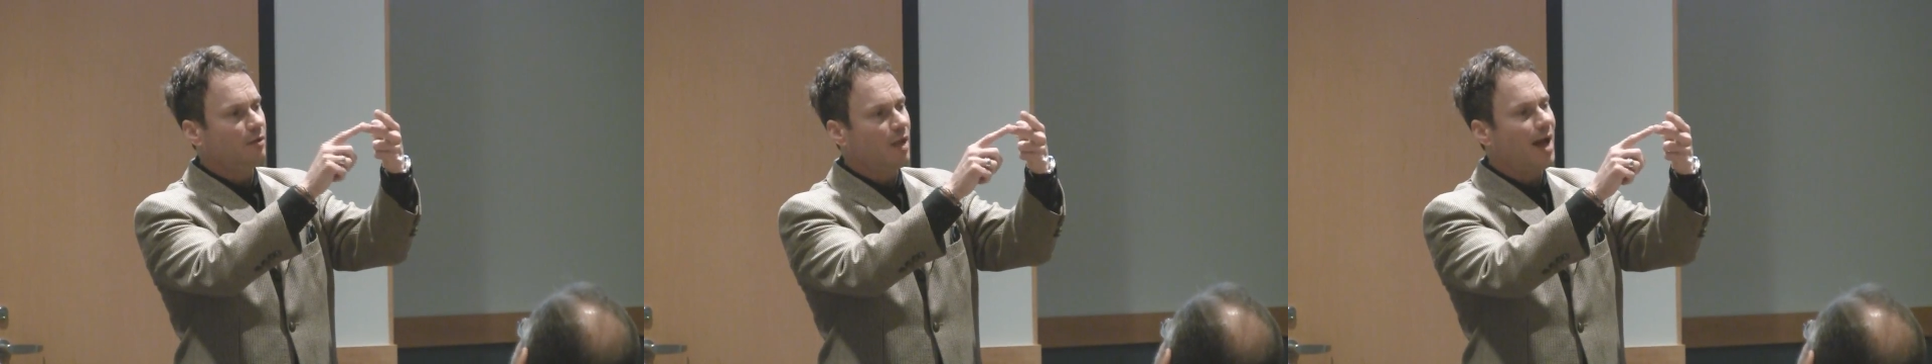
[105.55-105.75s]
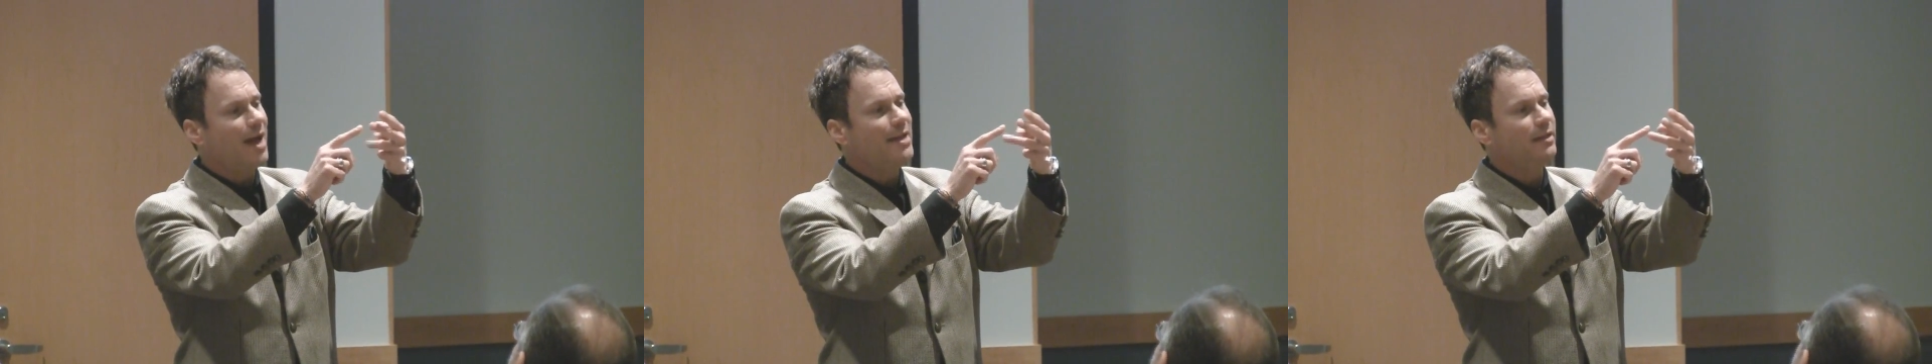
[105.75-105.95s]

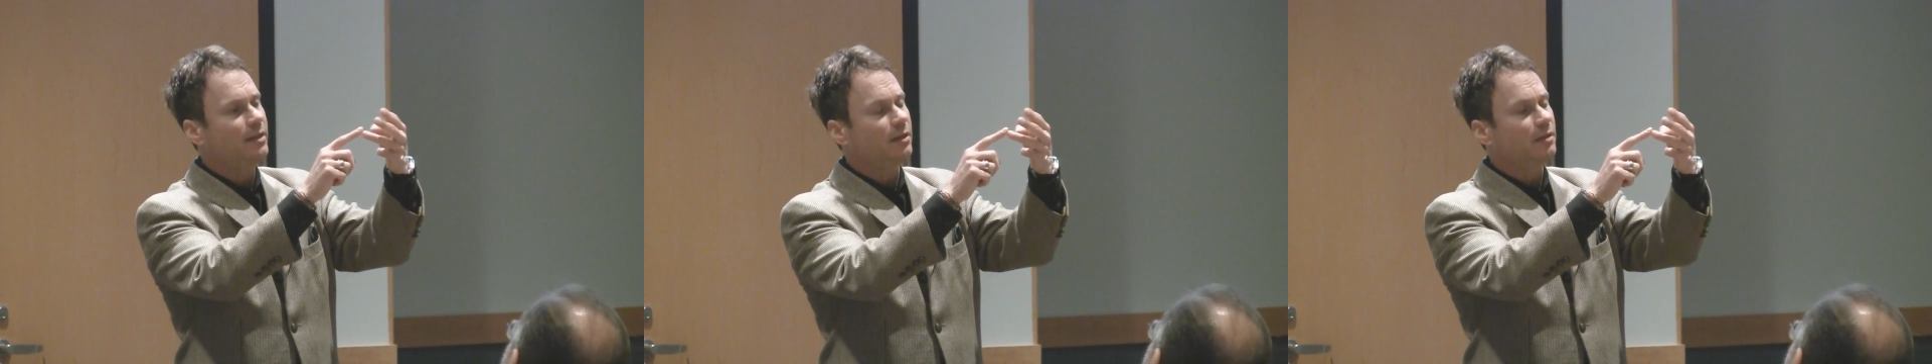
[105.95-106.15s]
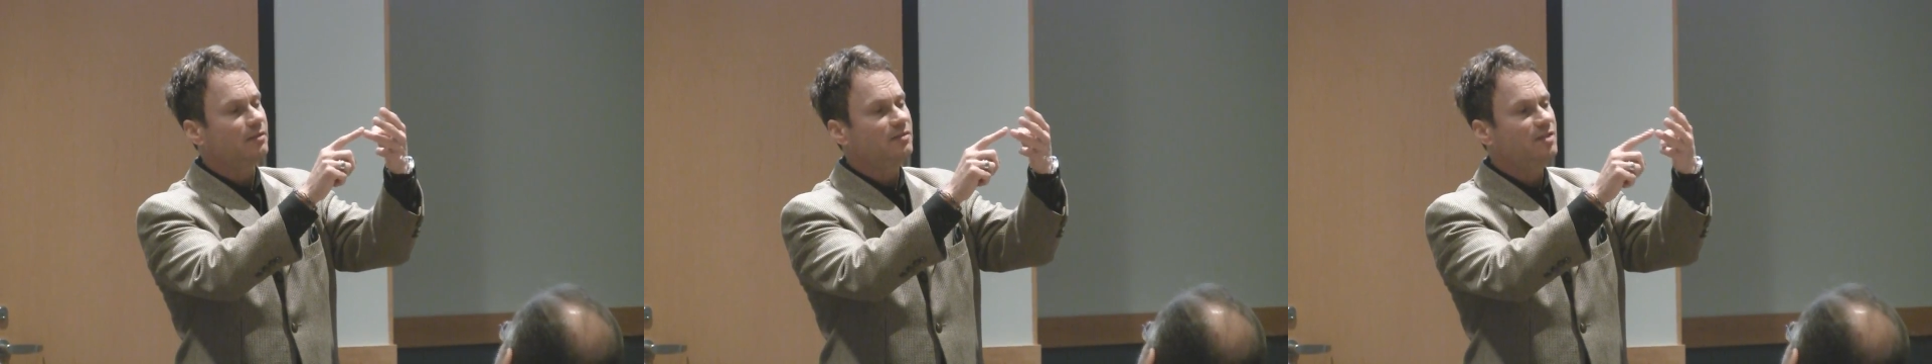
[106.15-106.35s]

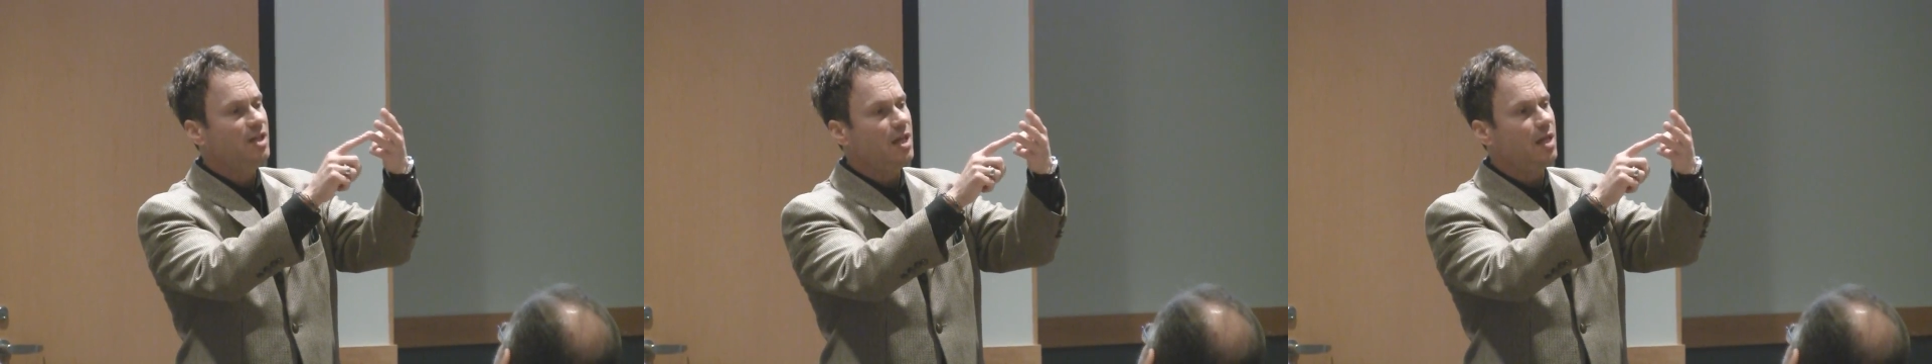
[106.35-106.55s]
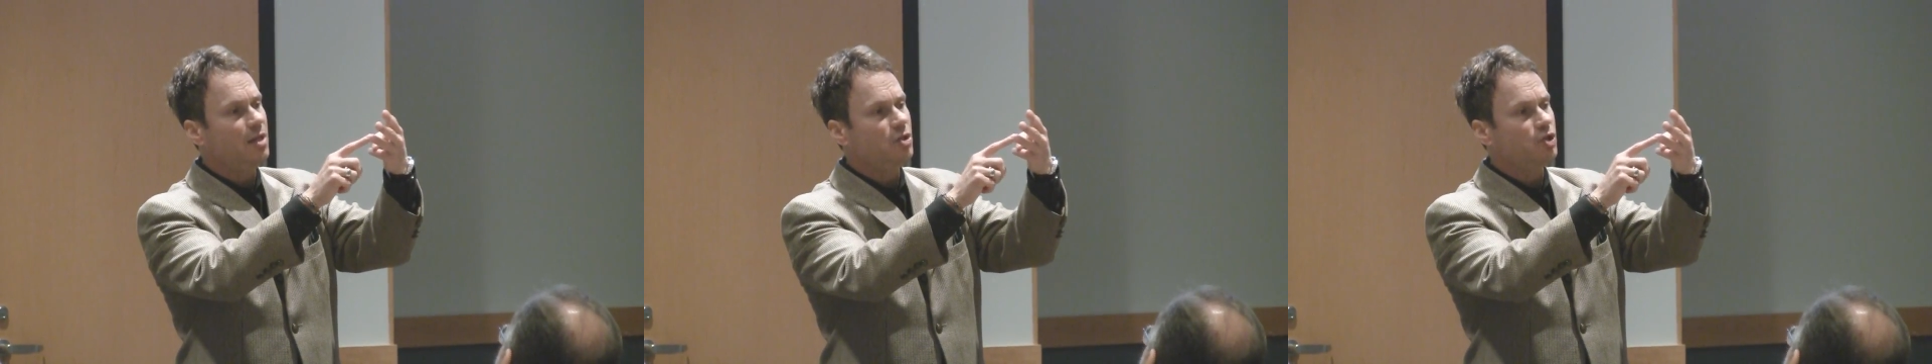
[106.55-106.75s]
like,
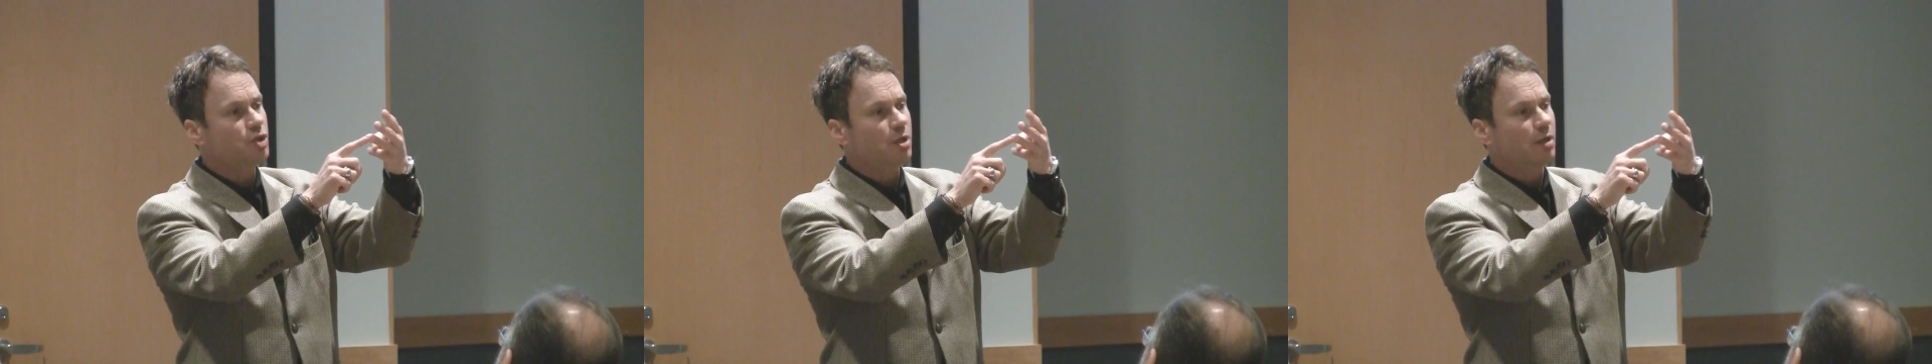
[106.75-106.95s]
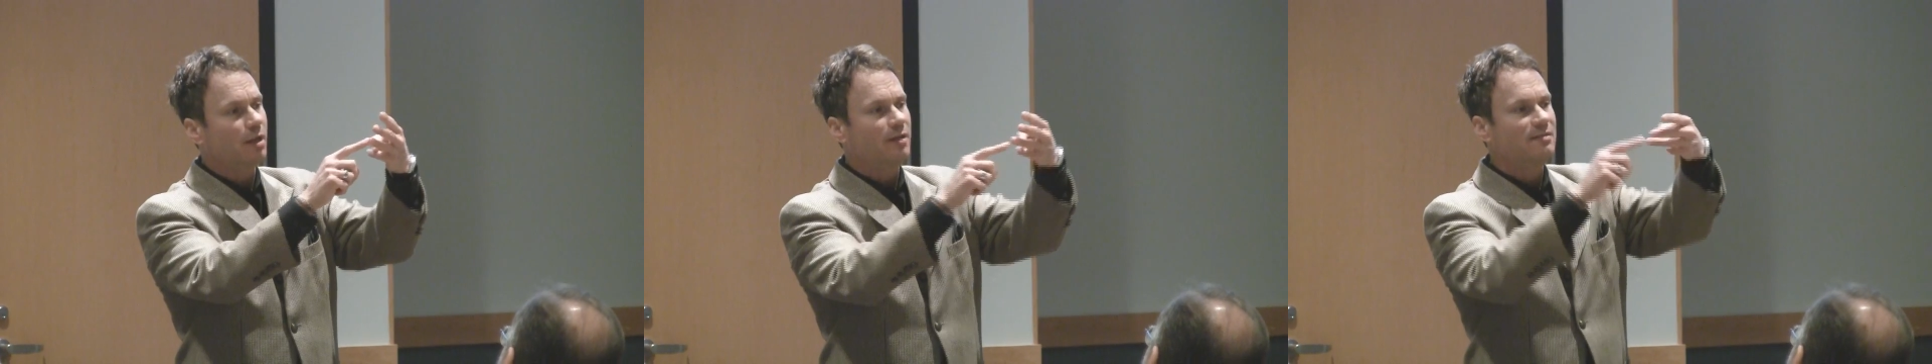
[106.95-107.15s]
teach.